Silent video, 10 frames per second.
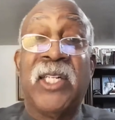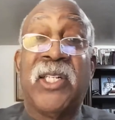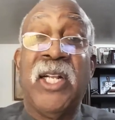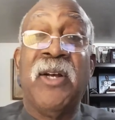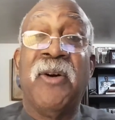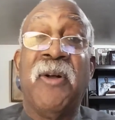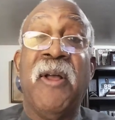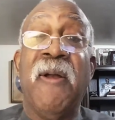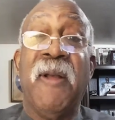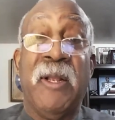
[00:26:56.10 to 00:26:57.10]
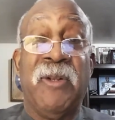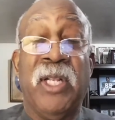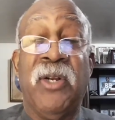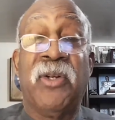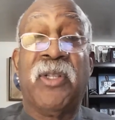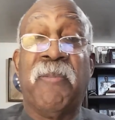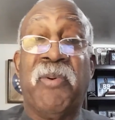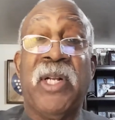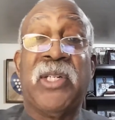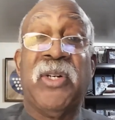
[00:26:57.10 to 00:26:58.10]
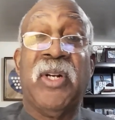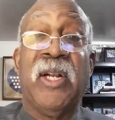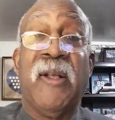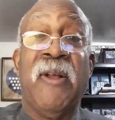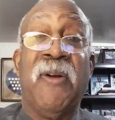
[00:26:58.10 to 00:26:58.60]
is still it, look the pressure,